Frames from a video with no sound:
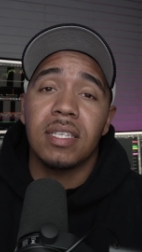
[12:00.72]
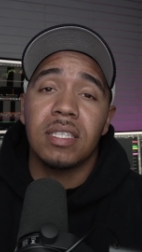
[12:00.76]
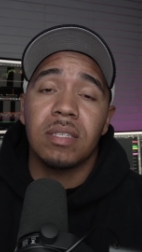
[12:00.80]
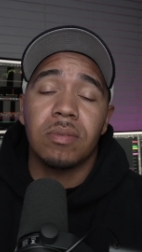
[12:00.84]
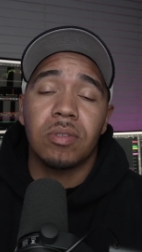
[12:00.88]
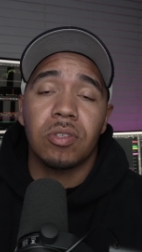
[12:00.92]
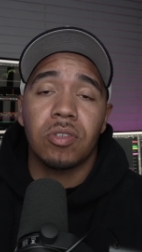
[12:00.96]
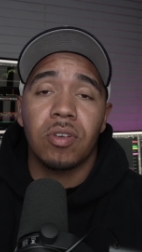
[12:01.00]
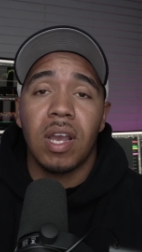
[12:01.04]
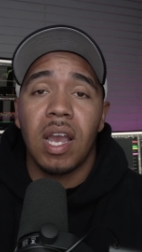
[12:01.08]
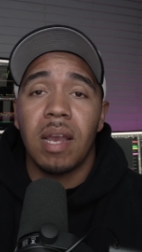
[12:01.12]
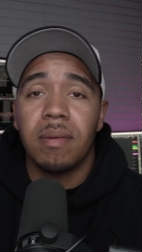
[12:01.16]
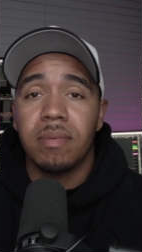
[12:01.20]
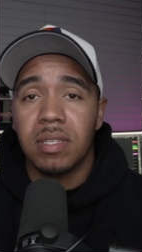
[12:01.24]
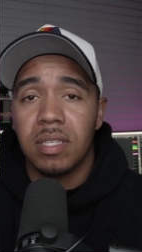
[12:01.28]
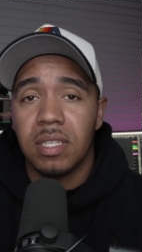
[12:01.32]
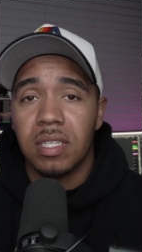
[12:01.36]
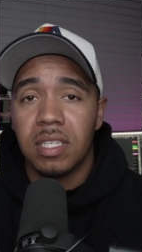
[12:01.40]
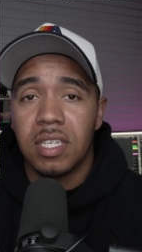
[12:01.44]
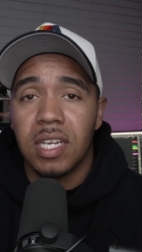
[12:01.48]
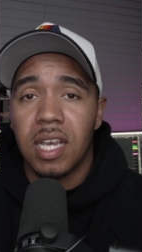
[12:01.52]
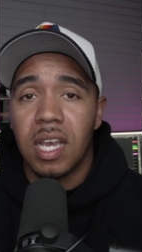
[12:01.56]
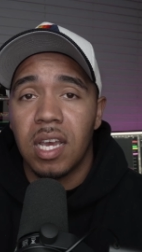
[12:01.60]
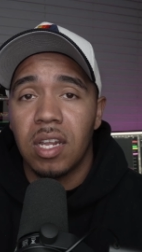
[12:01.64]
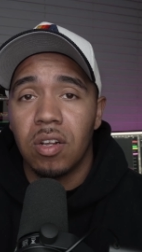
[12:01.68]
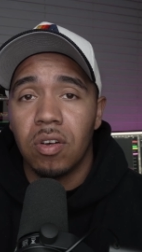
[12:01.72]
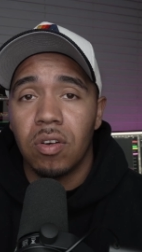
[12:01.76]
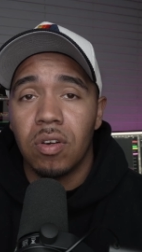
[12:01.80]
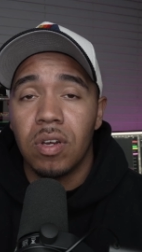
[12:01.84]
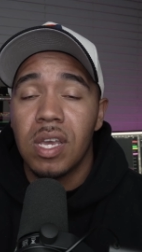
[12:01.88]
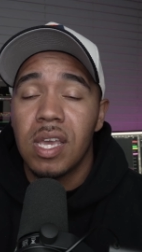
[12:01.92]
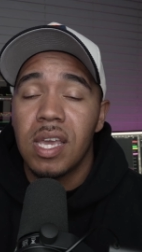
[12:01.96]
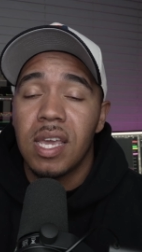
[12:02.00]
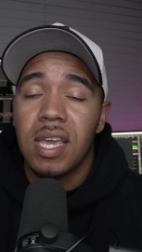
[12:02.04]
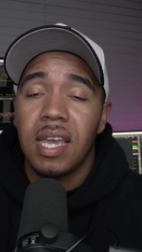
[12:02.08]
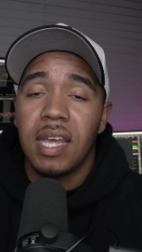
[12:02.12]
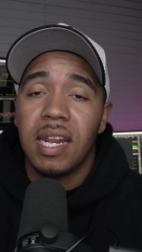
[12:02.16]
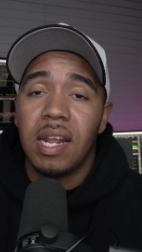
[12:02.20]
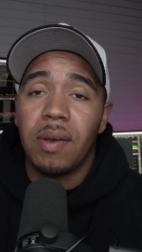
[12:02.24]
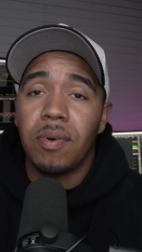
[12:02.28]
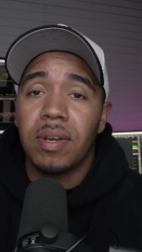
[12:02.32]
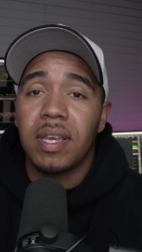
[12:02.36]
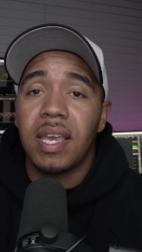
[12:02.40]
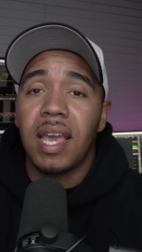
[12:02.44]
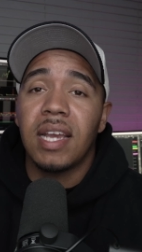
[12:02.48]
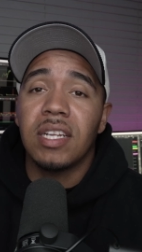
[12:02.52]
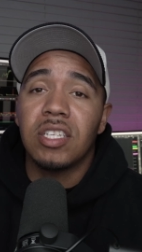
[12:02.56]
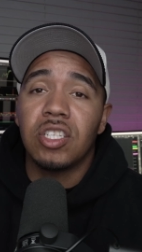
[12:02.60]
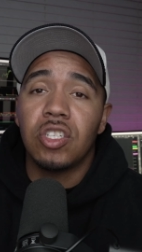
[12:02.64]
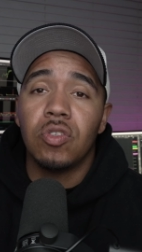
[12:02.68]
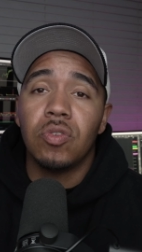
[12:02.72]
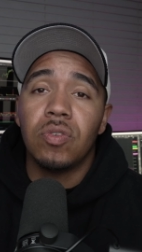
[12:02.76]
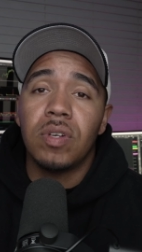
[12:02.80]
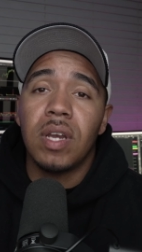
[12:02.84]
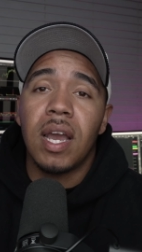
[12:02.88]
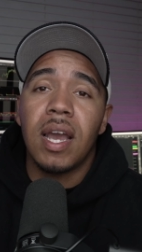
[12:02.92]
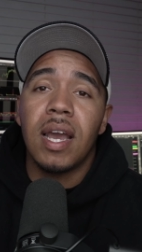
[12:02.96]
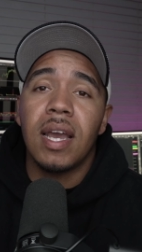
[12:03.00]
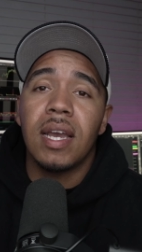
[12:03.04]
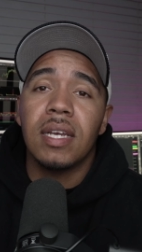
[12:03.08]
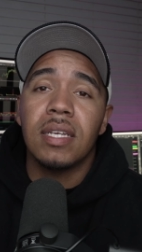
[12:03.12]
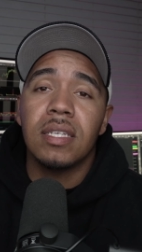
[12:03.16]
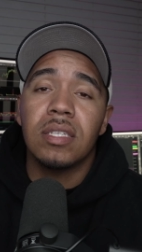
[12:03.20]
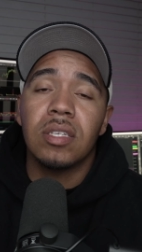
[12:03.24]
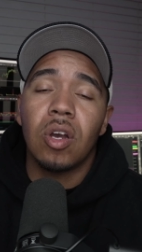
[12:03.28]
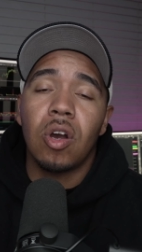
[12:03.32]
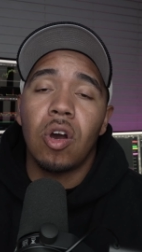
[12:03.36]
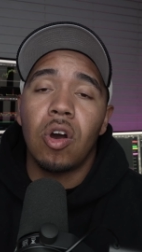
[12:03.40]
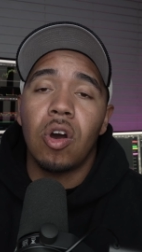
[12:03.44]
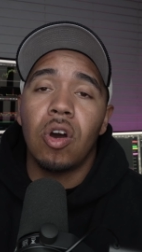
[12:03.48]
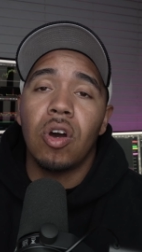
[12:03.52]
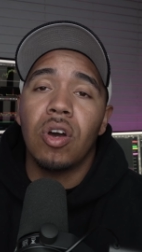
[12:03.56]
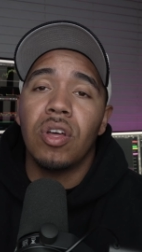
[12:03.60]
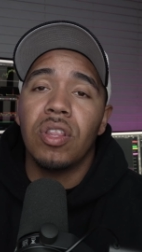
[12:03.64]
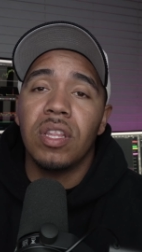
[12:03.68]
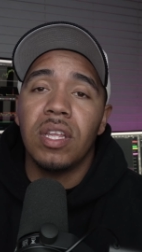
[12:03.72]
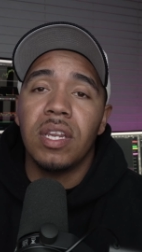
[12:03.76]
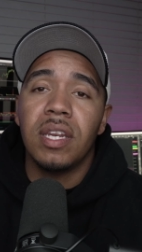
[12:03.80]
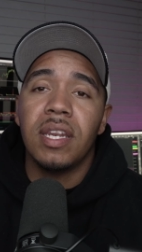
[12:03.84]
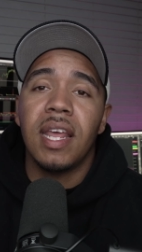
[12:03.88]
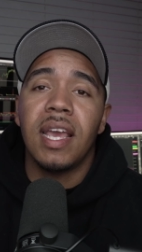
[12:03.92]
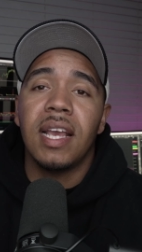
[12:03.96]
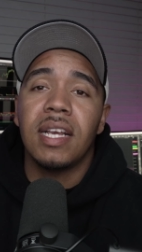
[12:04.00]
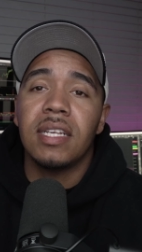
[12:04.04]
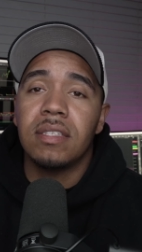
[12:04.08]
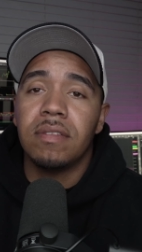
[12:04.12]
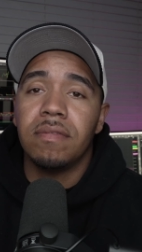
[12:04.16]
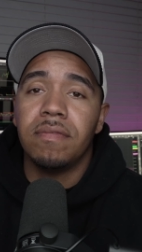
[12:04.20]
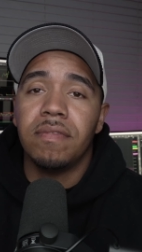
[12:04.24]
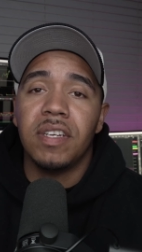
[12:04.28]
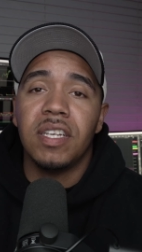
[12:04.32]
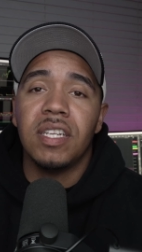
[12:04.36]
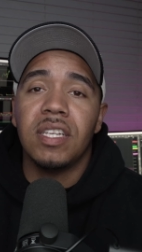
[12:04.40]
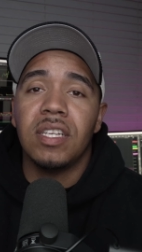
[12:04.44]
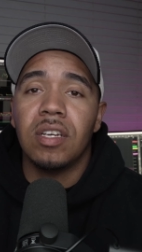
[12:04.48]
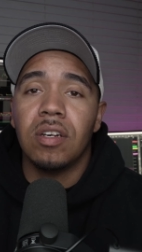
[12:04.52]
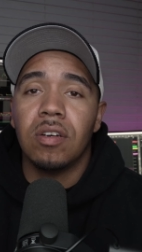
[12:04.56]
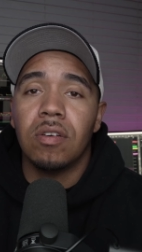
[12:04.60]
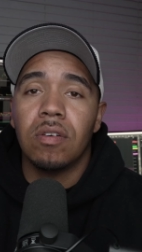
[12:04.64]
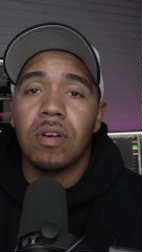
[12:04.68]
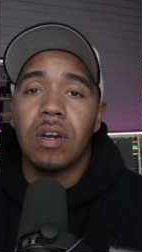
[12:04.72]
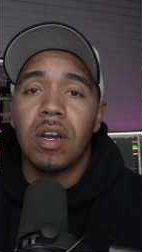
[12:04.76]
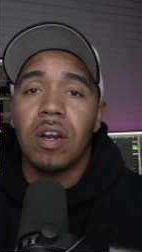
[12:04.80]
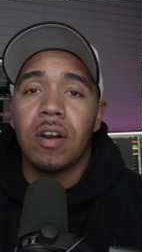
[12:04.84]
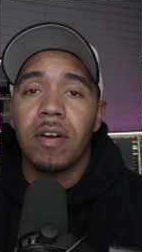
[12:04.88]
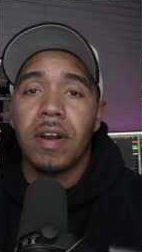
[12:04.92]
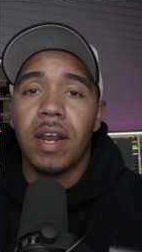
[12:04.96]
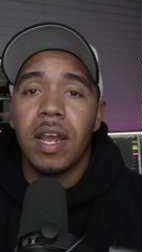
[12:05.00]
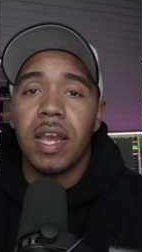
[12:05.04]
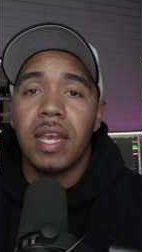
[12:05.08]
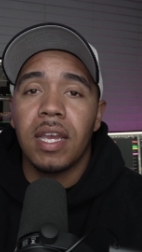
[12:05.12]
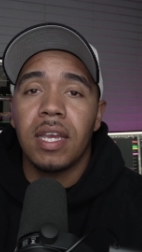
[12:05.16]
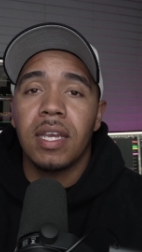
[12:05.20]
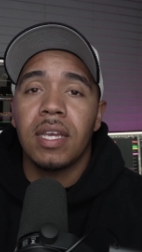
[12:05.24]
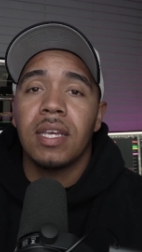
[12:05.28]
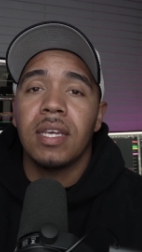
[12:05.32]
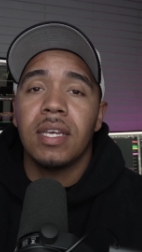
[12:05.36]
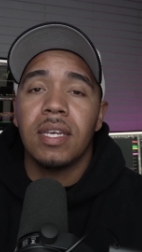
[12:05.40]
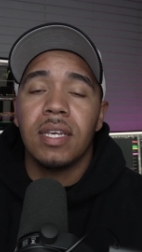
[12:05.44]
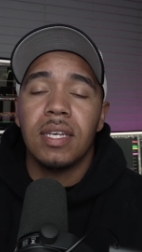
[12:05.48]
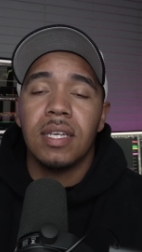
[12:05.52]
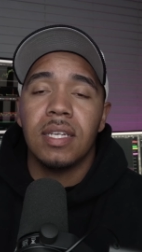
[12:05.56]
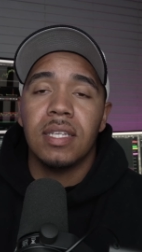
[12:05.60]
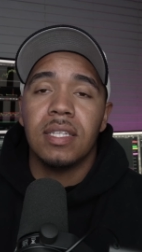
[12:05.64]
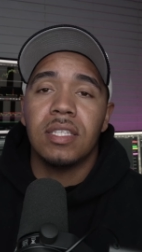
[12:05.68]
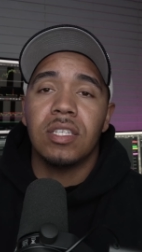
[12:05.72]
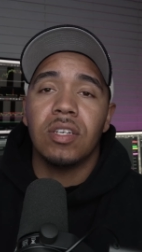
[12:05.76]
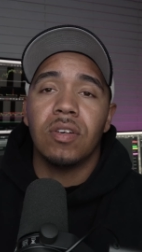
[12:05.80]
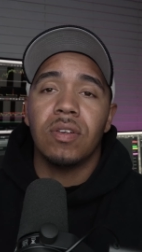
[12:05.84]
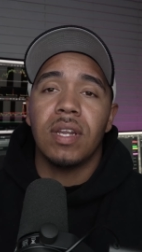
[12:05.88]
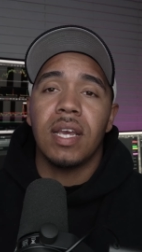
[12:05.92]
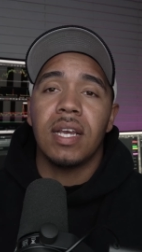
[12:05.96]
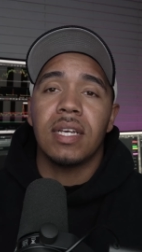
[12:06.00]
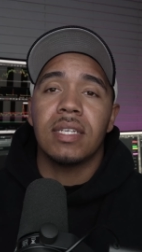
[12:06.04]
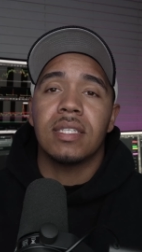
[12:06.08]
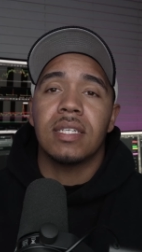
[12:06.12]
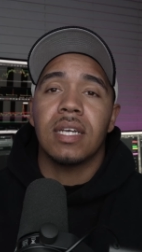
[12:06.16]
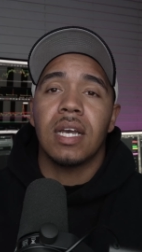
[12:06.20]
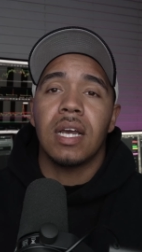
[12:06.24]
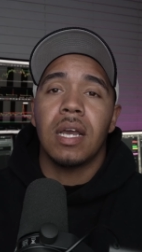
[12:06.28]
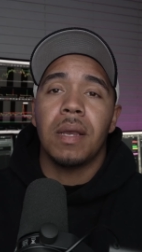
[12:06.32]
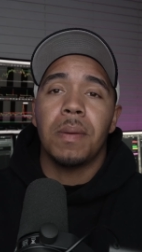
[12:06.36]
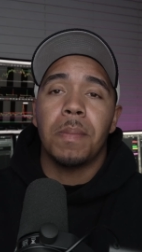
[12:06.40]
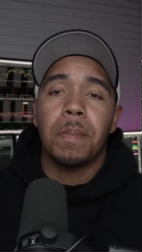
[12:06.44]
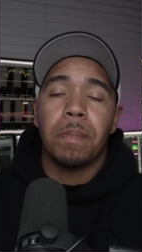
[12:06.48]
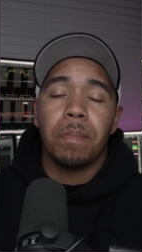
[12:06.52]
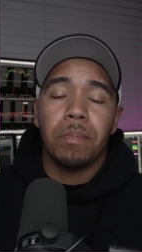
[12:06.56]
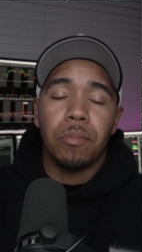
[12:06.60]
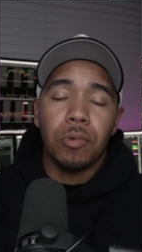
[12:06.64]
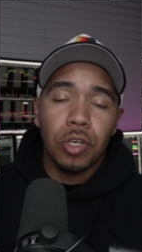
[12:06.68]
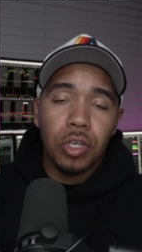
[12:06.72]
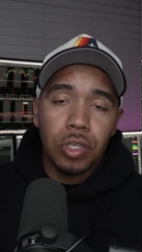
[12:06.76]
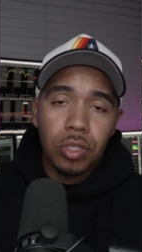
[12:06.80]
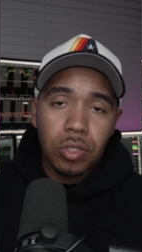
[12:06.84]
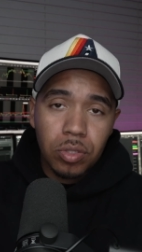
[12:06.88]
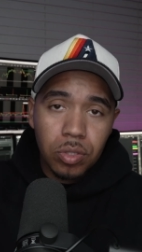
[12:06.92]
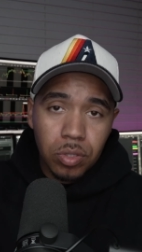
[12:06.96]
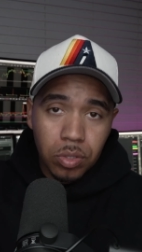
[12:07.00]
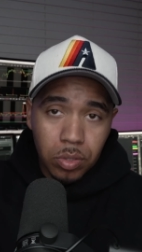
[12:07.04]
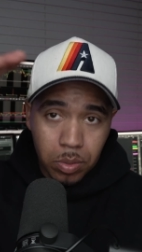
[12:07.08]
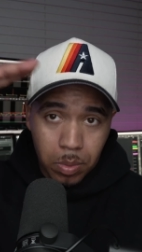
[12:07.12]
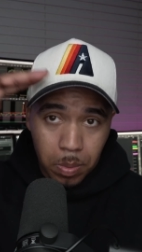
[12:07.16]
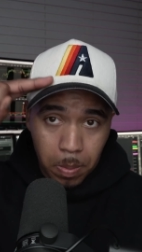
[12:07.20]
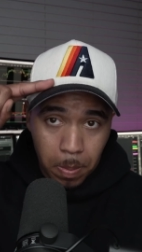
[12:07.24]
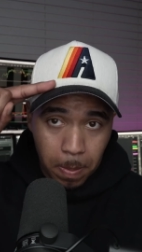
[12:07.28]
subscribe to the channel, and I will catch you guys on the next video. All right. Until next time, peace.